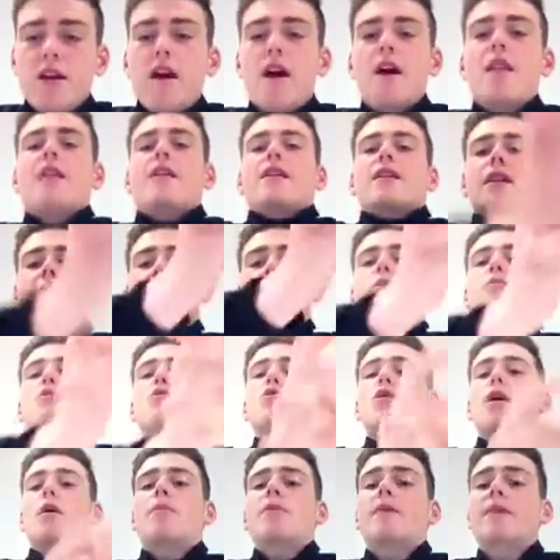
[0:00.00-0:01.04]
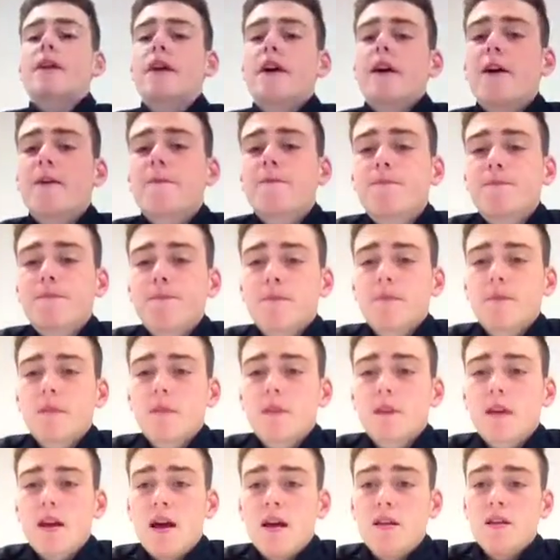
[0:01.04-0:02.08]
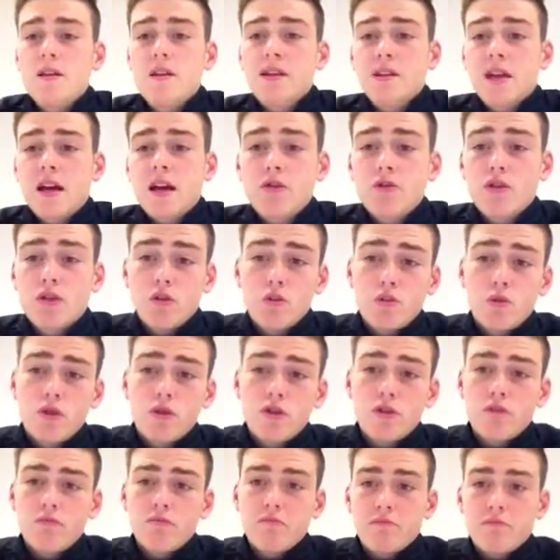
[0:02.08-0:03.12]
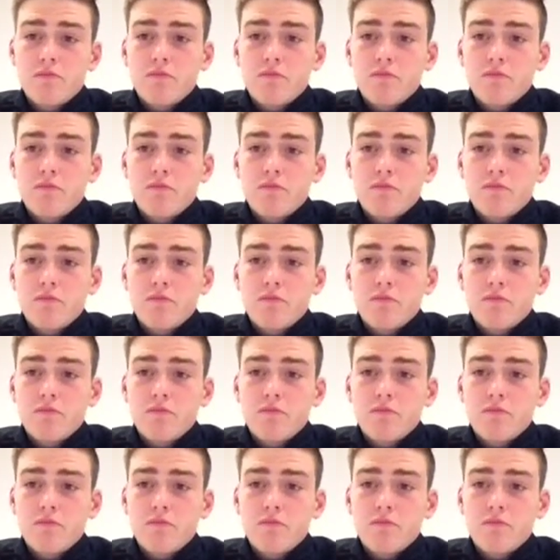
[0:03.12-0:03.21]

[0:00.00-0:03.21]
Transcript: and then get the ball up in the air. And this is how you would